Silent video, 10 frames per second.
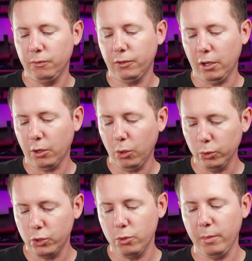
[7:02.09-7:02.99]
you've got
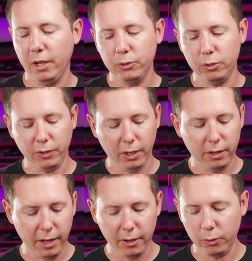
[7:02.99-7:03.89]
cold shoe mounts, you've got
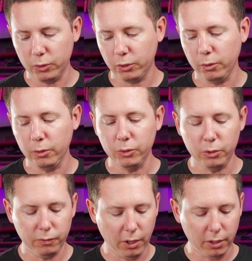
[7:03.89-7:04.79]
NATO screws,
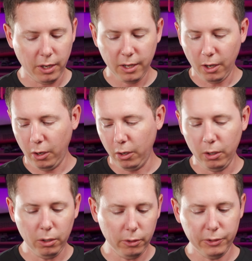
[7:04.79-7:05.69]
you've got
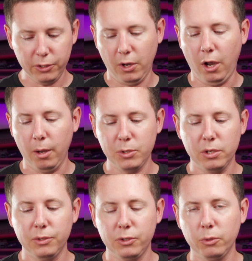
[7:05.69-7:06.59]
all these
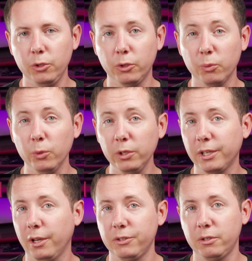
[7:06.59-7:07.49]
options. So you can really
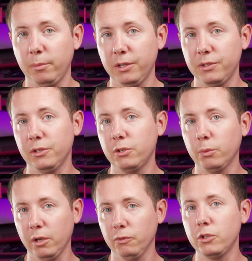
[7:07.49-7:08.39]
customize this to
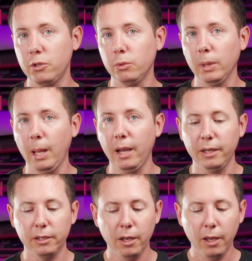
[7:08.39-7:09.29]
whatever you
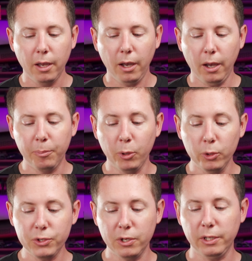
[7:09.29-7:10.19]
like.
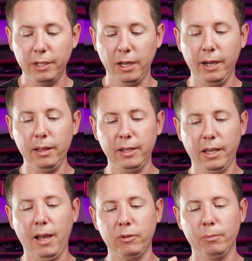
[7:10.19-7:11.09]
Personally, I like
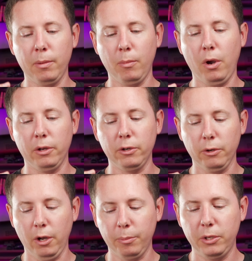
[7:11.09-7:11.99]
having my
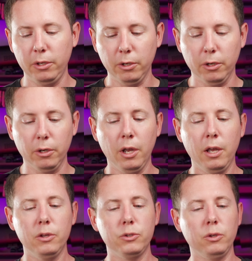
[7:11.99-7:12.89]
monitor up here,
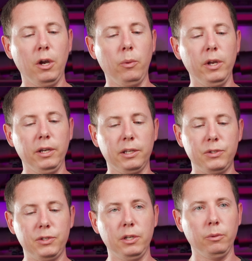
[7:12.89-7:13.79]
so that way I can
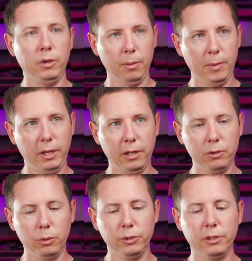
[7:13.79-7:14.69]
see it when I'm hand
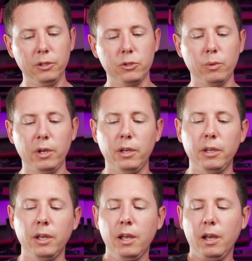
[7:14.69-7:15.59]
holding this
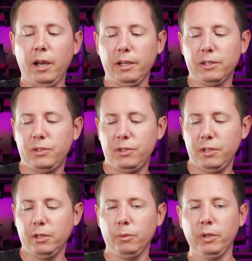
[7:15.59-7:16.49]
way. I can
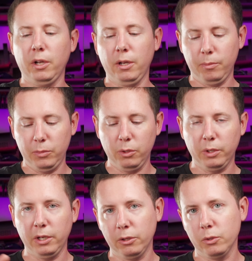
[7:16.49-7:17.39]
see it when I'm
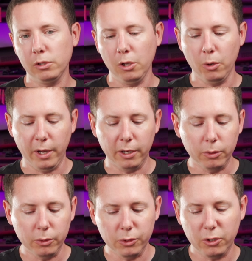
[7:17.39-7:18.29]
getting those low
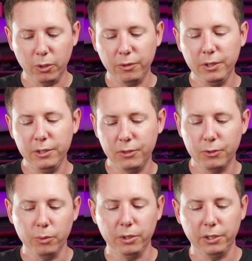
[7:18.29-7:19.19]
angles. So this is
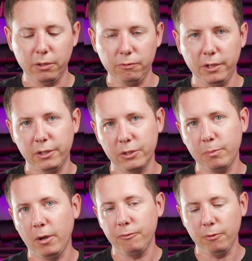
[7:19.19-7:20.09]
a really convenient
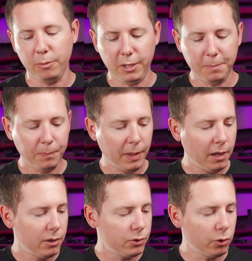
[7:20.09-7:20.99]
spot for me.
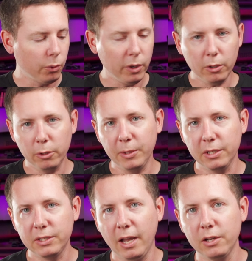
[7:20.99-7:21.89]
So the way I'm going to be
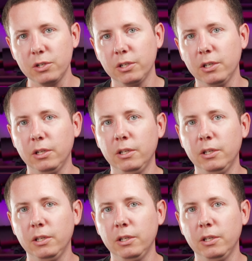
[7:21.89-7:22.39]
attaching it